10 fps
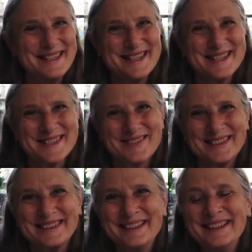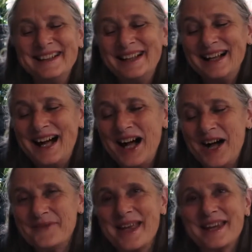in this one.
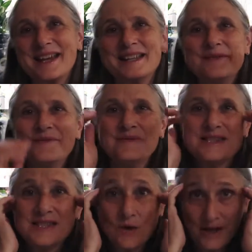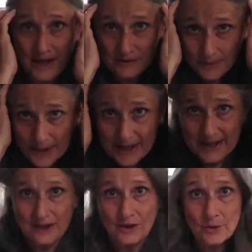Um, and I, so I have
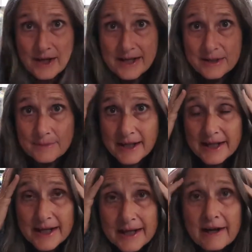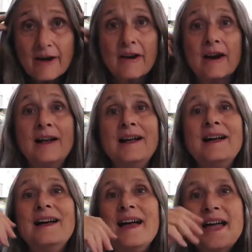plenty of gray in my hair.
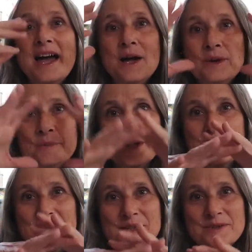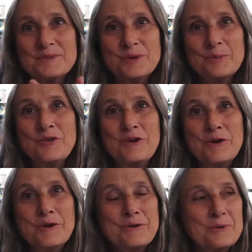And, but on the, the
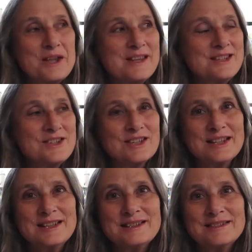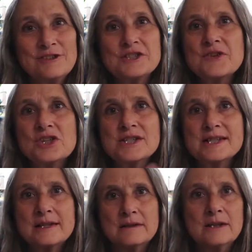photo, the way they took it, first of all, she
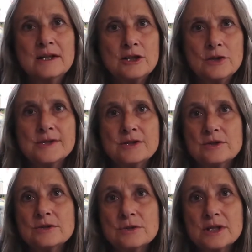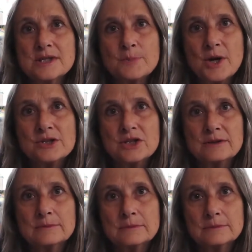said, use a neutral
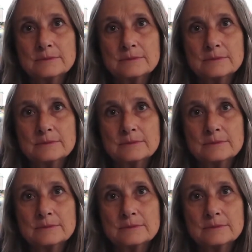expression